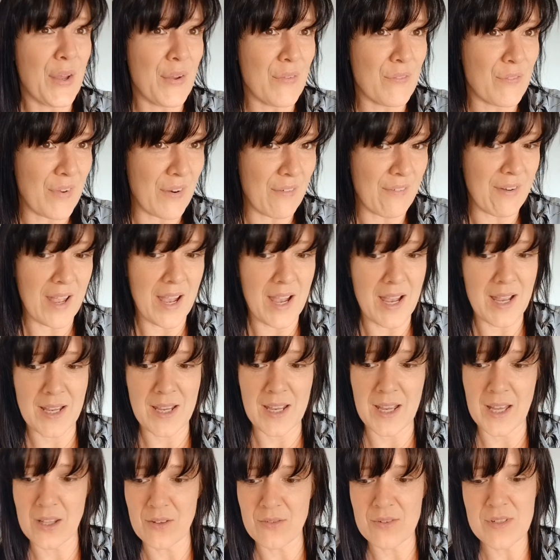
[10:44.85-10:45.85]
Very high
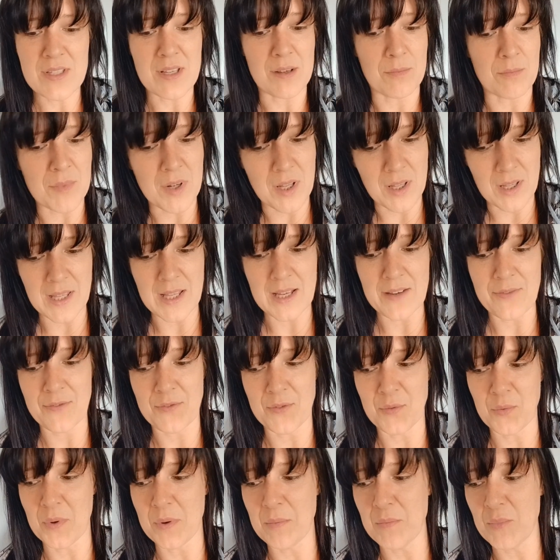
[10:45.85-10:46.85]
calories. I'm not
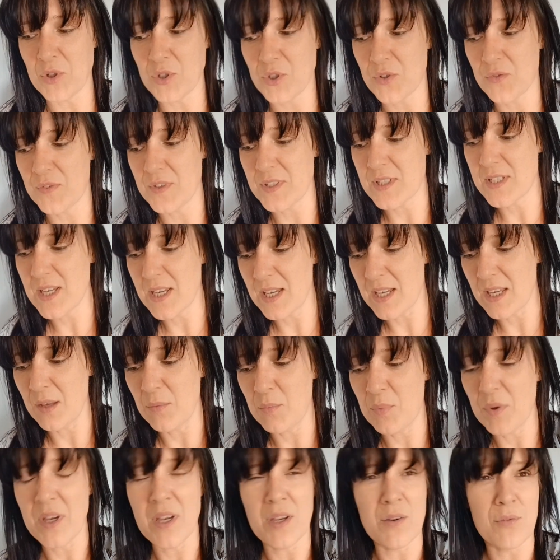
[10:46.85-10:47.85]
left with much for tea,
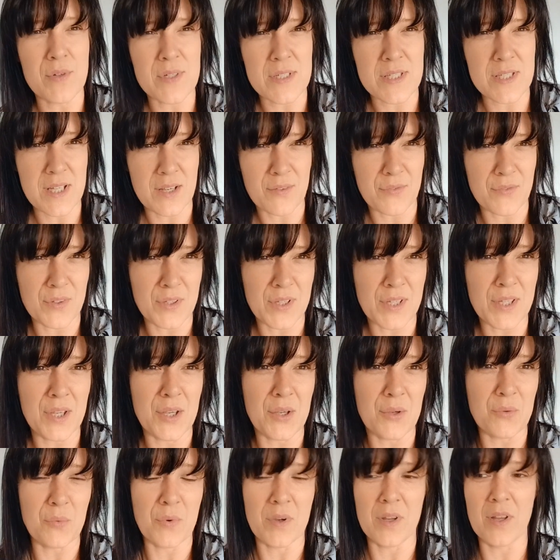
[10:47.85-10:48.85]
but it was
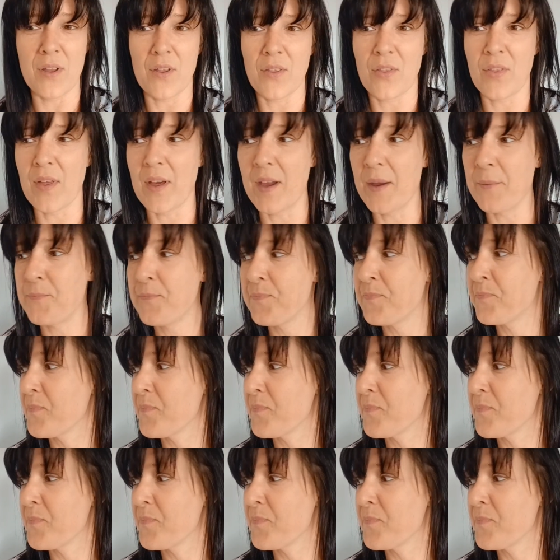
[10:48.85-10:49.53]
definitely worth it.